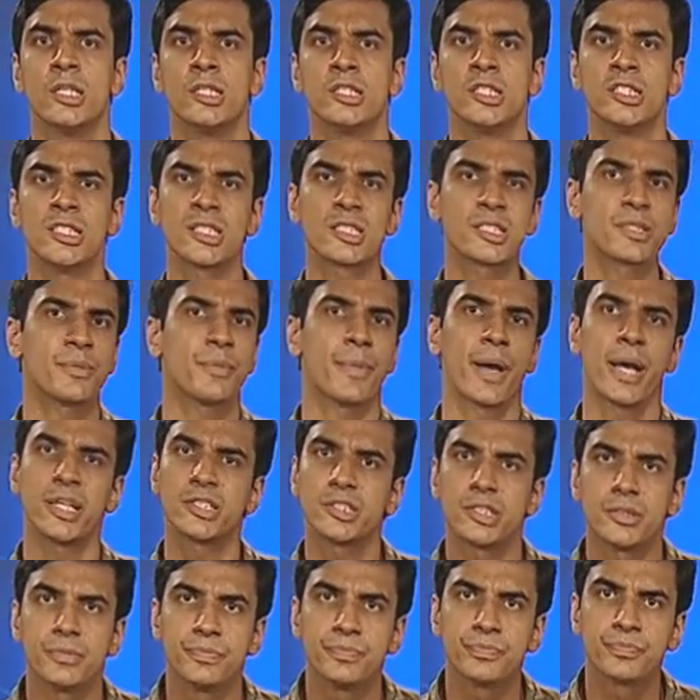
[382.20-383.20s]
Just
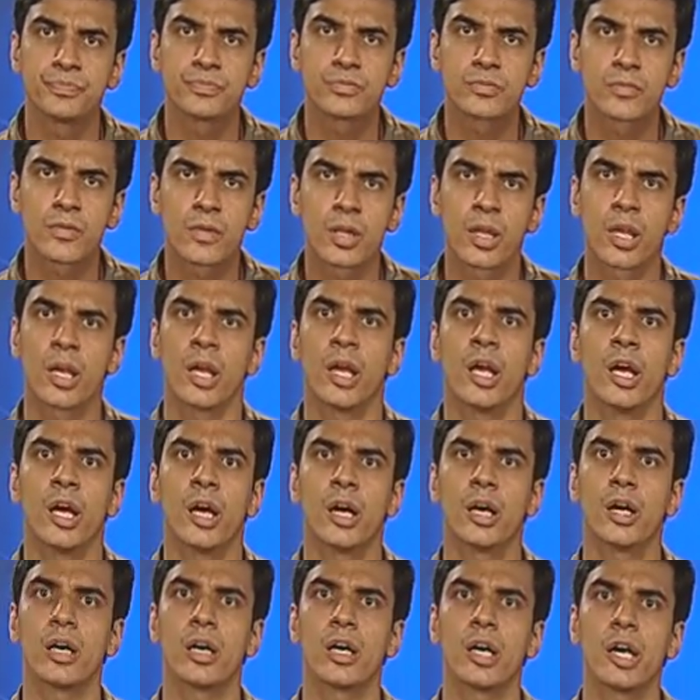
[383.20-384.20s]
imagine
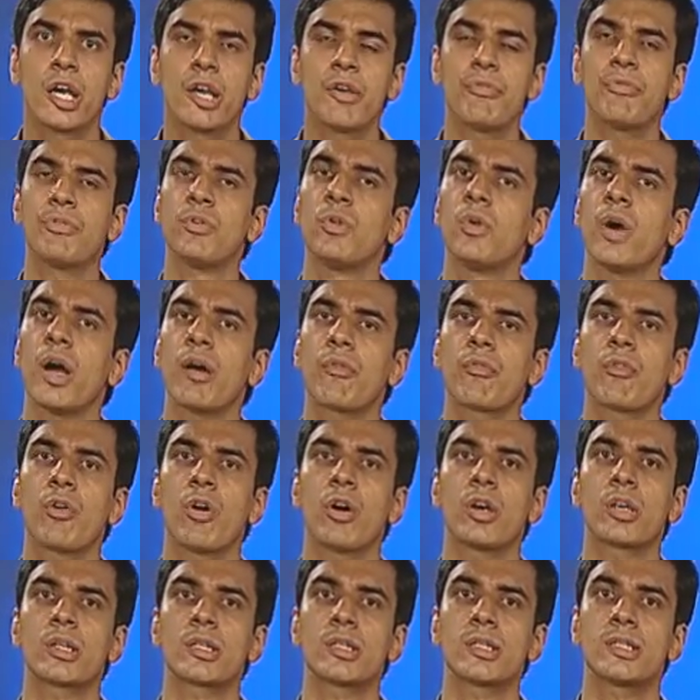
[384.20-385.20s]
if you have
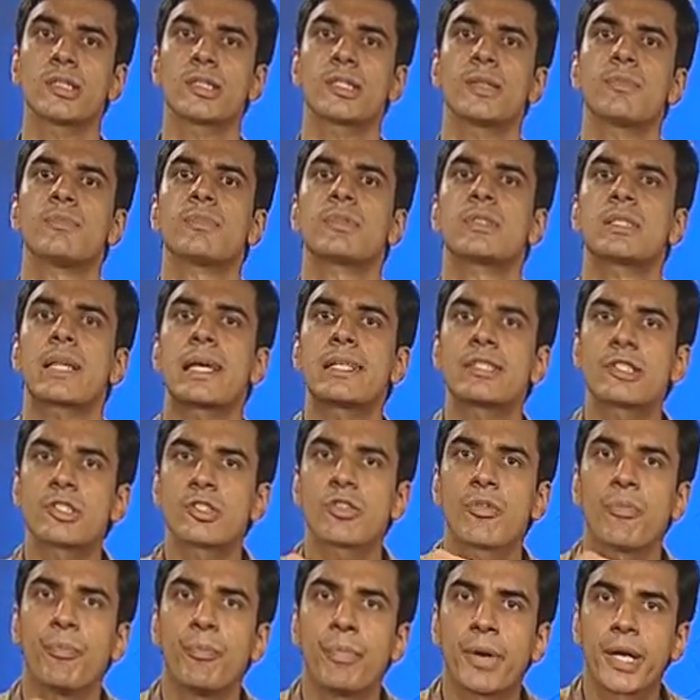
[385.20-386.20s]
got some slices
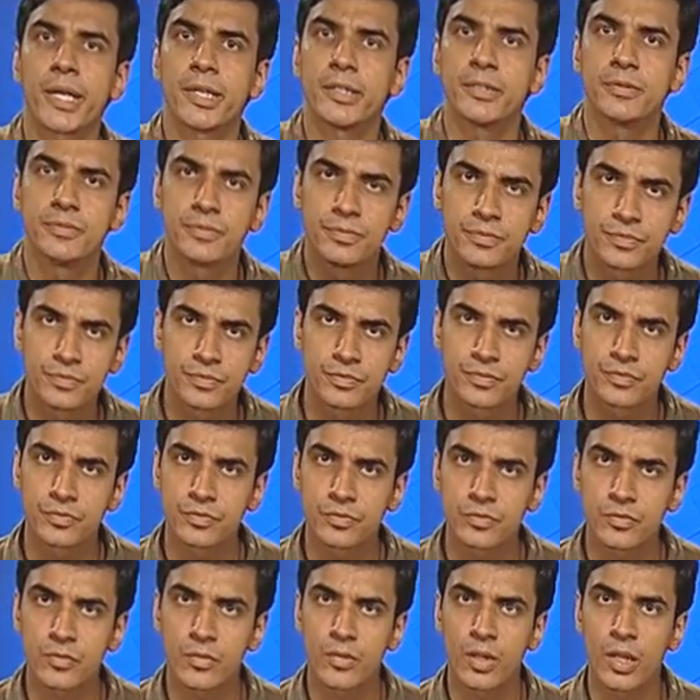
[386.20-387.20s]
of bread
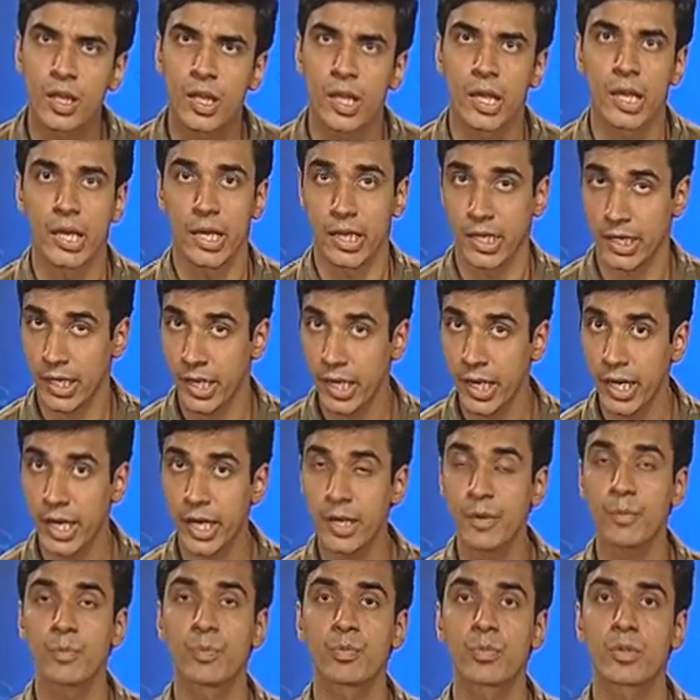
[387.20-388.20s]

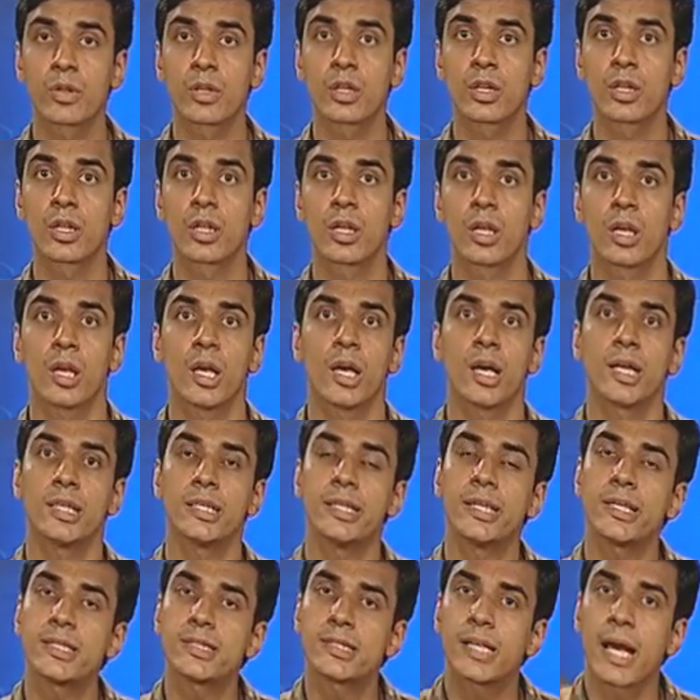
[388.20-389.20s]
and
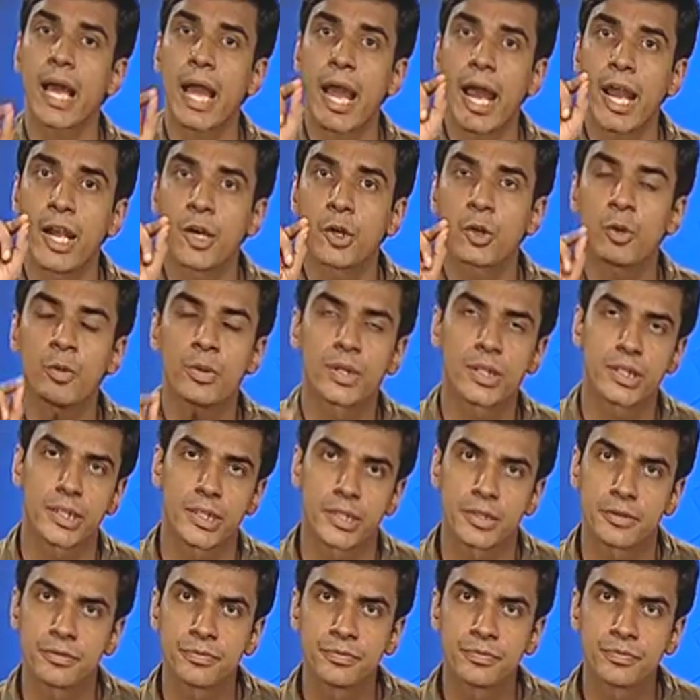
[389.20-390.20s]
there is an ant over
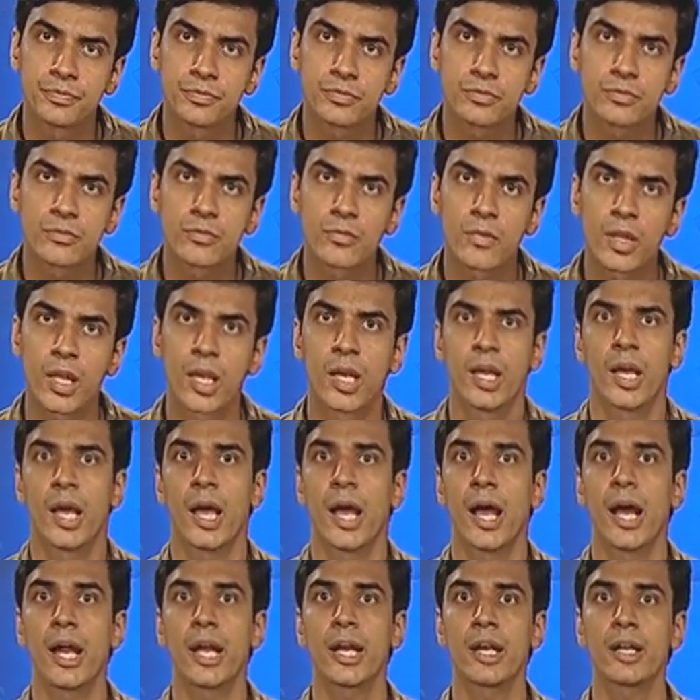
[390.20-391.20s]
there,
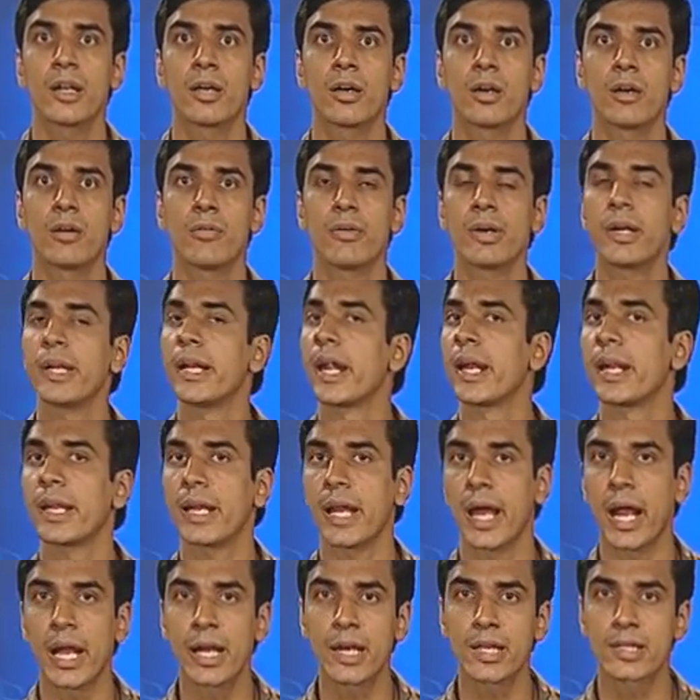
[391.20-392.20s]
and what that
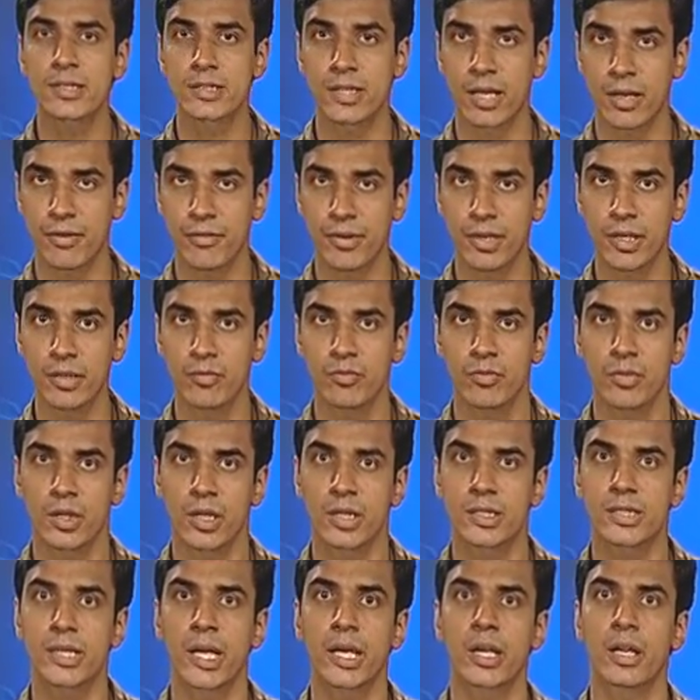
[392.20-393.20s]
ant is having
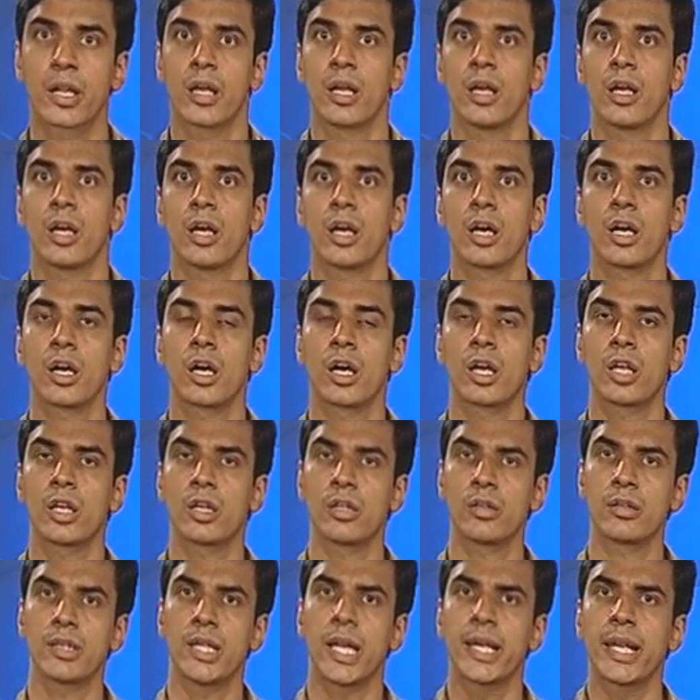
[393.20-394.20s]
is that
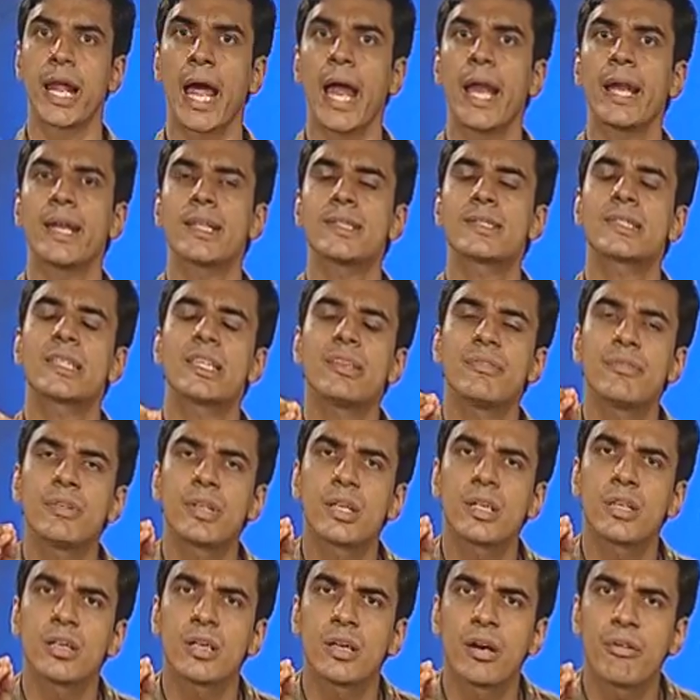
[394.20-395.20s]
that ant is
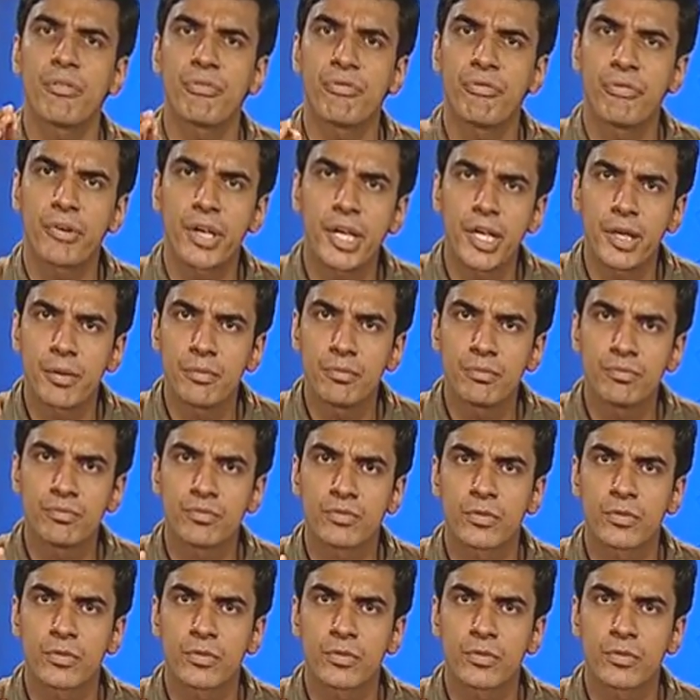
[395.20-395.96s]
given a freedom